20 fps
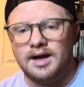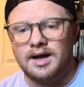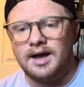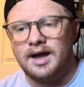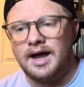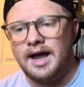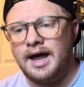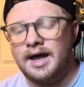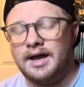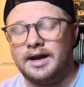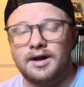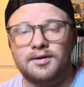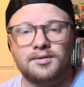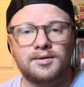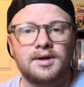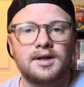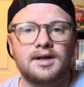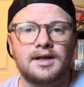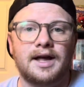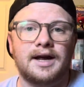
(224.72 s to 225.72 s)
And I
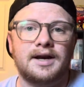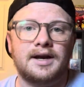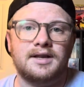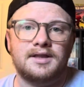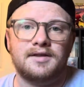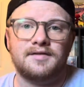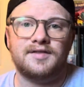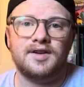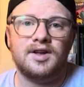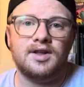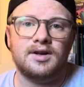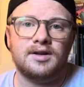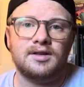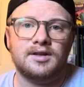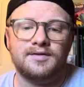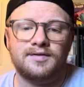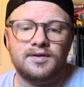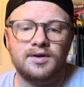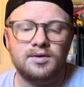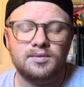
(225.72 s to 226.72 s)
really liked the villain. The
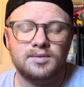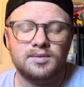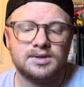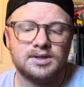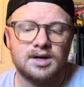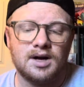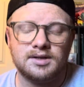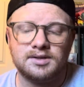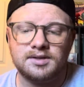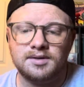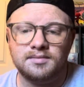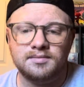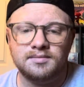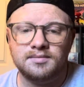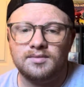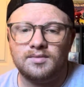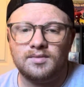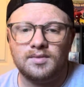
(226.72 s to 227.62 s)
villain was awesome.